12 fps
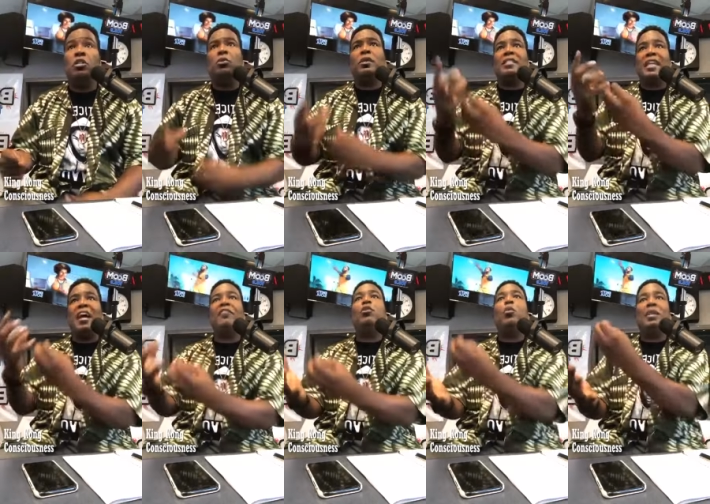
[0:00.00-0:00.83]
So does
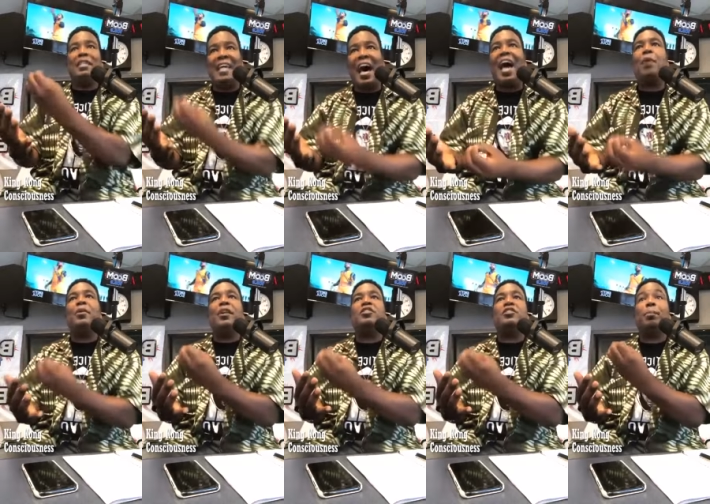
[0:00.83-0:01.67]
everyone die
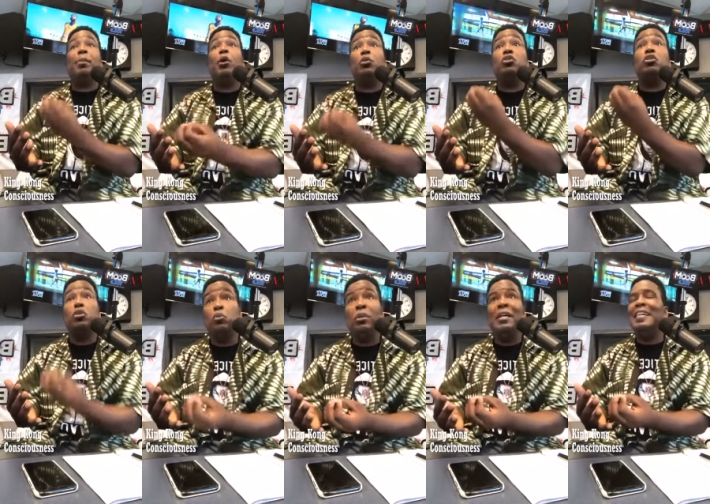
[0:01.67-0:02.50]
when they're supposed
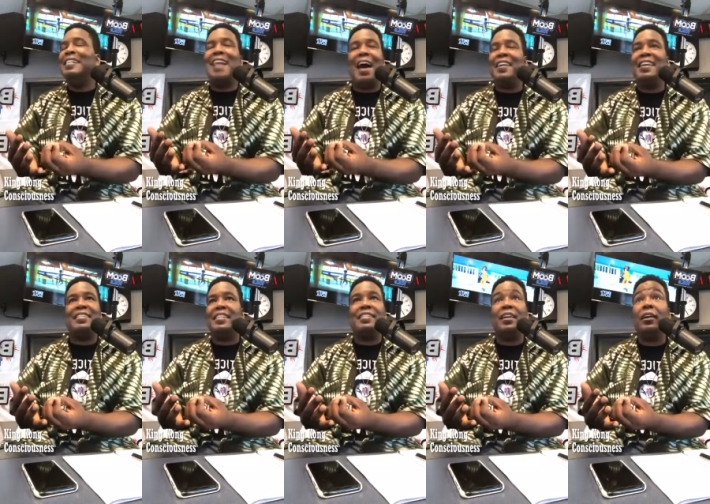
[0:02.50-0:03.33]
to? Not
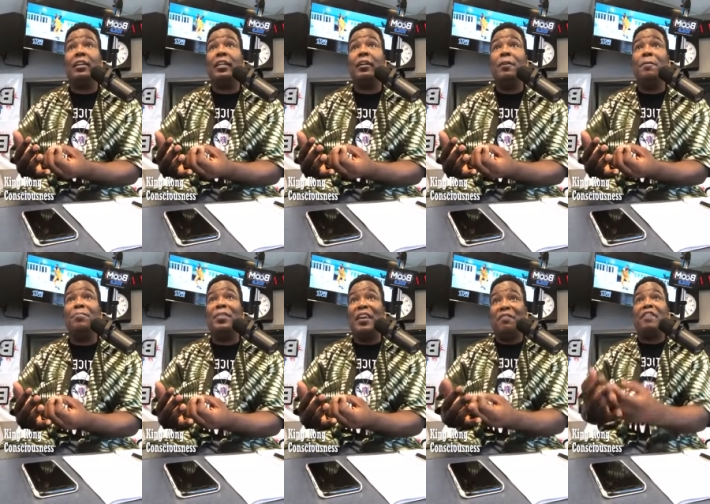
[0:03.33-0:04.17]
necessarily.
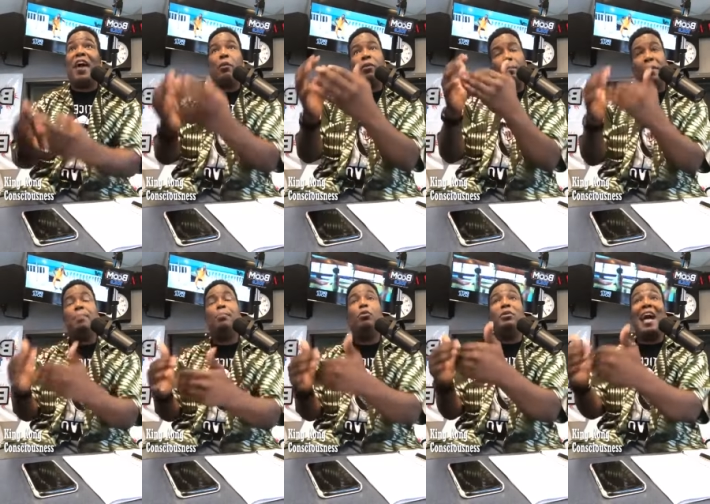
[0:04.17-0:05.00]
In fact, when
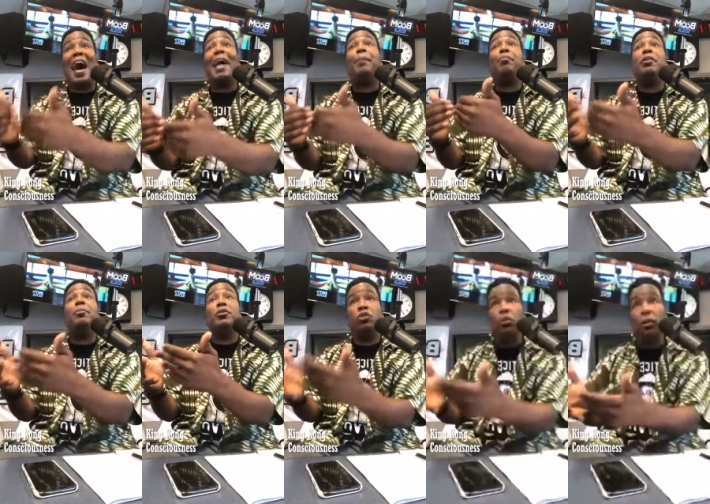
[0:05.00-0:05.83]
people die
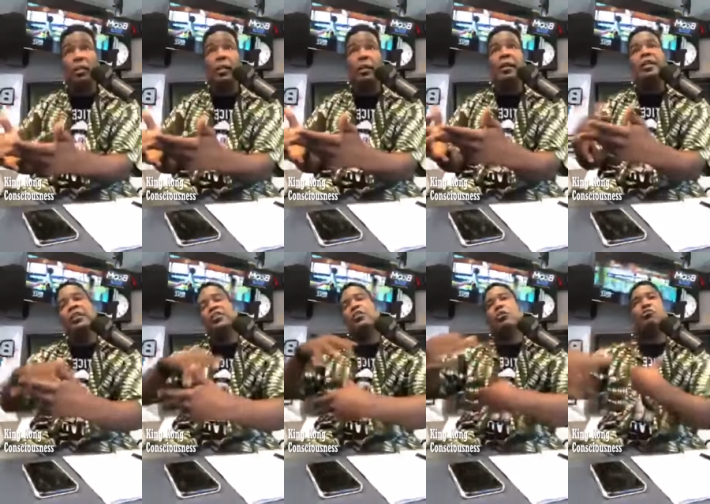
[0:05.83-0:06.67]
prematurely,
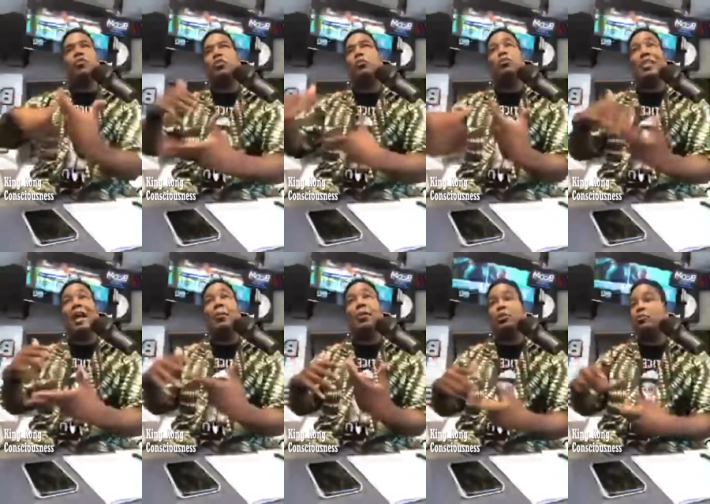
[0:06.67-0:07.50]
there's certain rituals
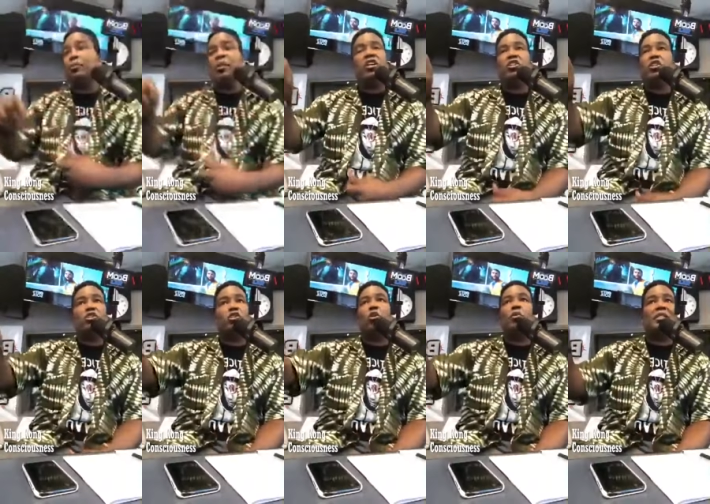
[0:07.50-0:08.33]
that we do because your
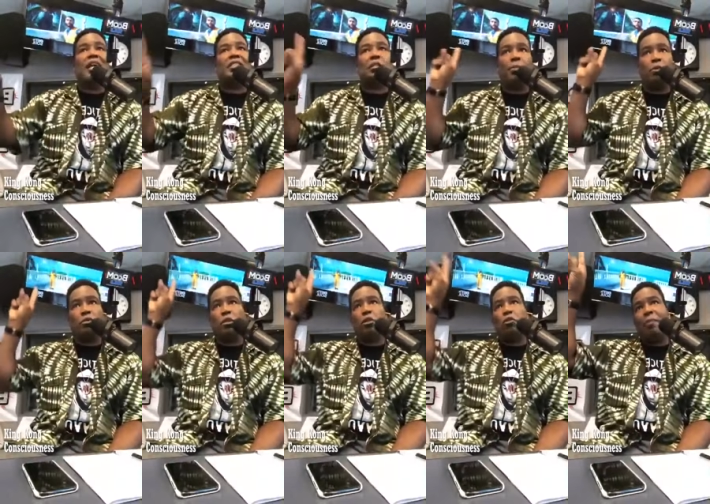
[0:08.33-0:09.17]
soul was not
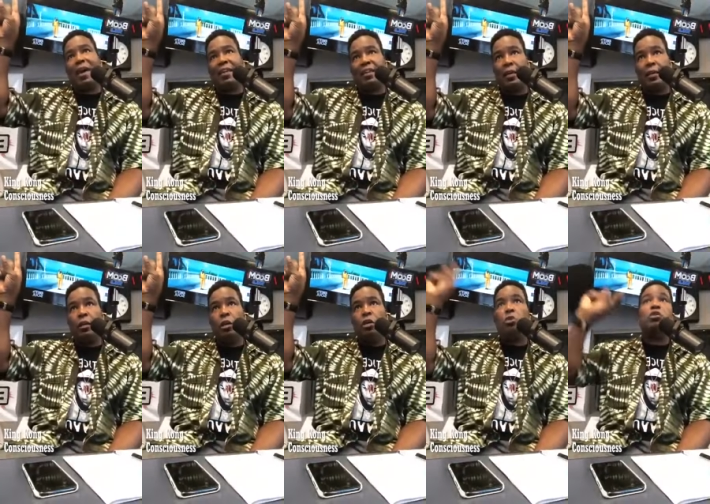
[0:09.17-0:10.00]
supposed to go back yet.
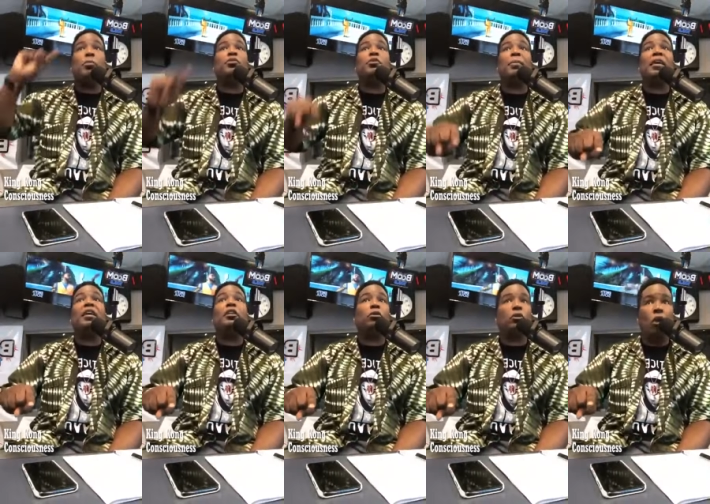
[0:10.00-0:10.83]
You were supposed to be
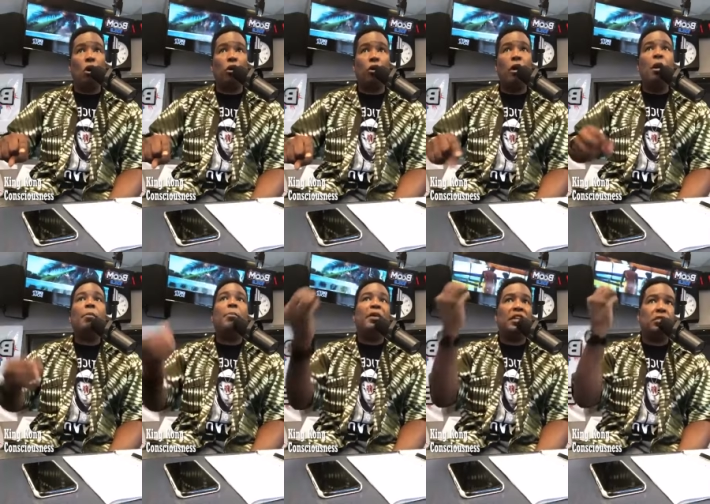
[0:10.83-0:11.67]
here a little longer,
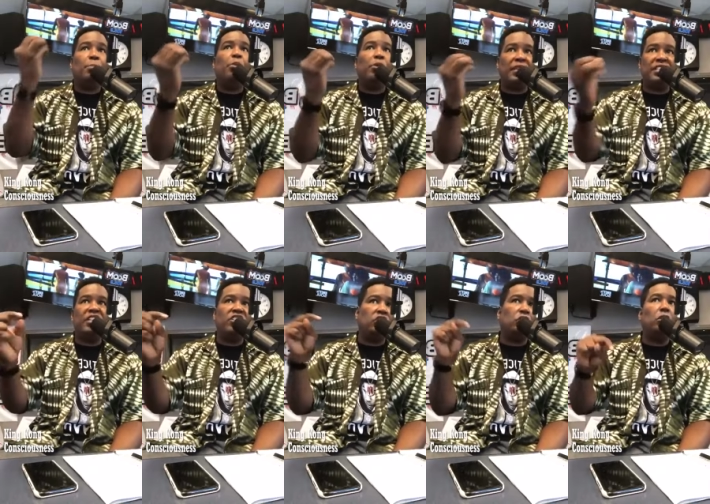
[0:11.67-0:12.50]
but because of poor
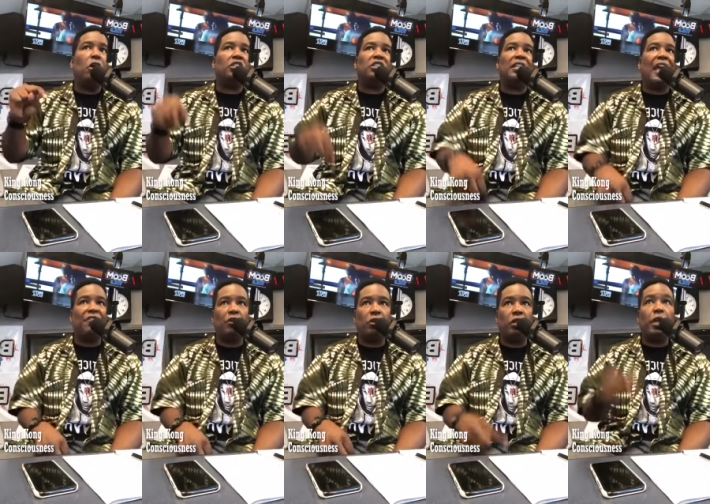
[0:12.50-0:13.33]
decisions, you lost your
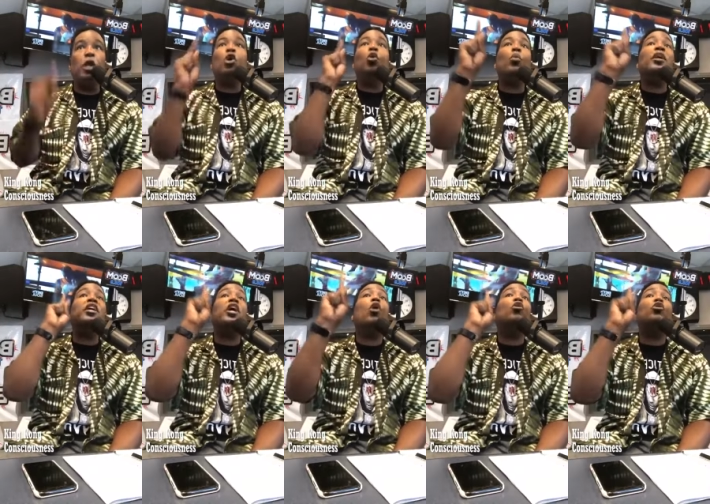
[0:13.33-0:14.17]
life earlier. We
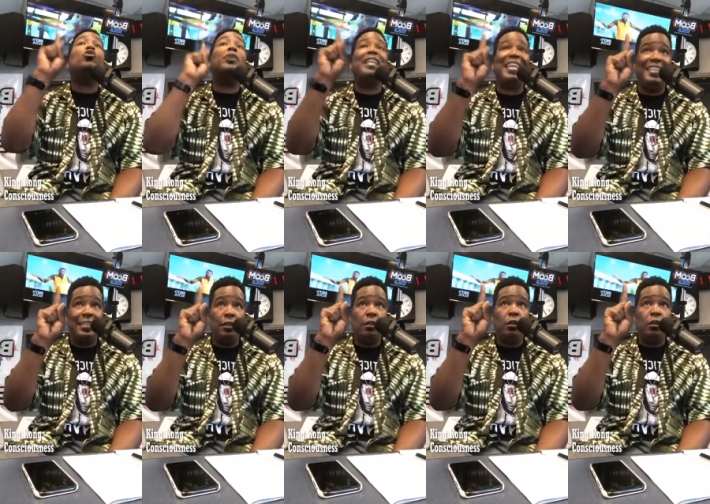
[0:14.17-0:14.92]
co-create